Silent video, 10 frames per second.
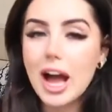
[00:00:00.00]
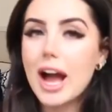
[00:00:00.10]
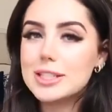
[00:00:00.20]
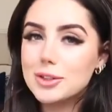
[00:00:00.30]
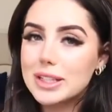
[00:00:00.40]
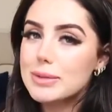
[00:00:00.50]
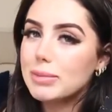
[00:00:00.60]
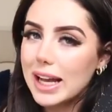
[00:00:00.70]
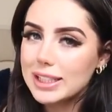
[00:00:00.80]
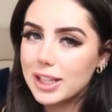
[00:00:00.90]
I saw these
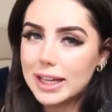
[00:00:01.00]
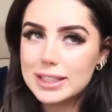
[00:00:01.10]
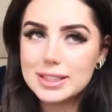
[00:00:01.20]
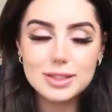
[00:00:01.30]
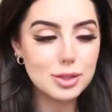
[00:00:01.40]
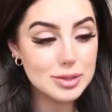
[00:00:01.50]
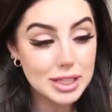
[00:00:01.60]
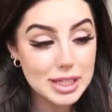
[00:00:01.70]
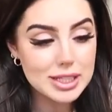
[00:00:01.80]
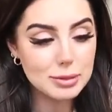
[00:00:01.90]
black tights, so I'm
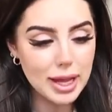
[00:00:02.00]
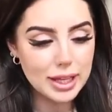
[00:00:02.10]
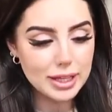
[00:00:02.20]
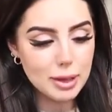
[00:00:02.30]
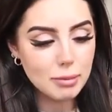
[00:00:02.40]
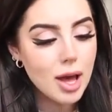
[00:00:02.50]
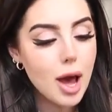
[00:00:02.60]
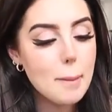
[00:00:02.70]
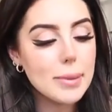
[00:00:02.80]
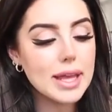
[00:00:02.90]
sticking to the black theme,
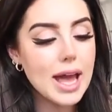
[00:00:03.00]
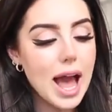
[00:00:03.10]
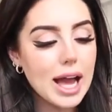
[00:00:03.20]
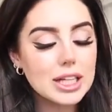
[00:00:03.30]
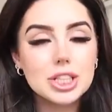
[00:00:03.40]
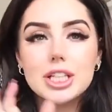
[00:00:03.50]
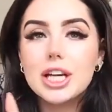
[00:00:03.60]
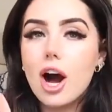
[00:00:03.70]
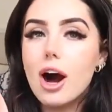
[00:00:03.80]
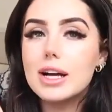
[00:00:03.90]
but they
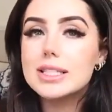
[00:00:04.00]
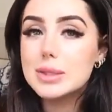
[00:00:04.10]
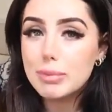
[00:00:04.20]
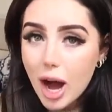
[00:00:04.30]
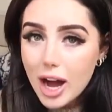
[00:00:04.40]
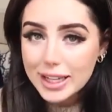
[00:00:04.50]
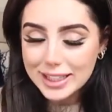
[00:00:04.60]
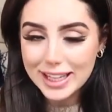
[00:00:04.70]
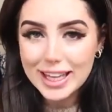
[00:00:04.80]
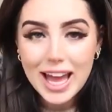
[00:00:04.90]
actually are
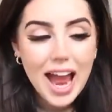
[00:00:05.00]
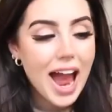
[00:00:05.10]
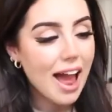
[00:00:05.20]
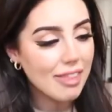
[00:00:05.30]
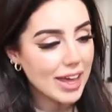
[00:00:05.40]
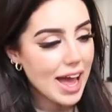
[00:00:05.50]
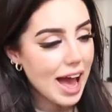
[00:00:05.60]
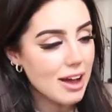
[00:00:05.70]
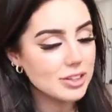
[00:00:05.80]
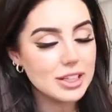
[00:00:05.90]
sparkly and they
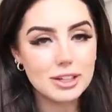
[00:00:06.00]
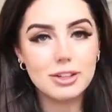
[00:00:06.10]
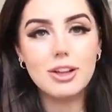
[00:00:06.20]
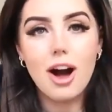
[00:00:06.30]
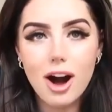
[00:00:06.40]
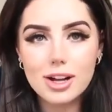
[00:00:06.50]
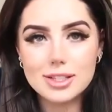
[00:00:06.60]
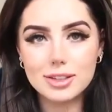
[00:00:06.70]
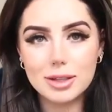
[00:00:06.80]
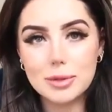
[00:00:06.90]
have little
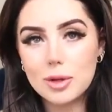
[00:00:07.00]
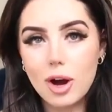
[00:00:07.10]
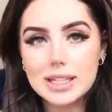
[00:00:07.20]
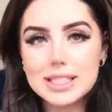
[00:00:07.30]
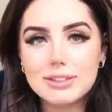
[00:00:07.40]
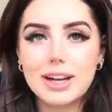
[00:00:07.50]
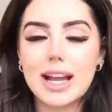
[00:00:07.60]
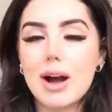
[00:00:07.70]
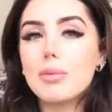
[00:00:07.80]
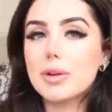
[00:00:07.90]
hearts on them. You can't see right
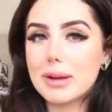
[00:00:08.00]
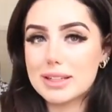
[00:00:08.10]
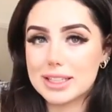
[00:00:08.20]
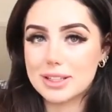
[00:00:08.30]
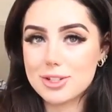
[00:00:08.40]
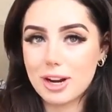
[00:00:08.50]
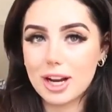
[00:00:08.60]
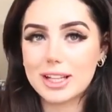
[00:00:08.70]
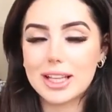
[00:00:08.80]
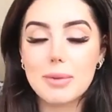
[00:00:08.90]
now, but you'll be able to see on the
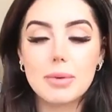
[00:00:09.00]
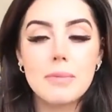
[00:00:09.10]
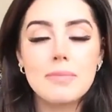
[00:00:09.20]
try-on clip.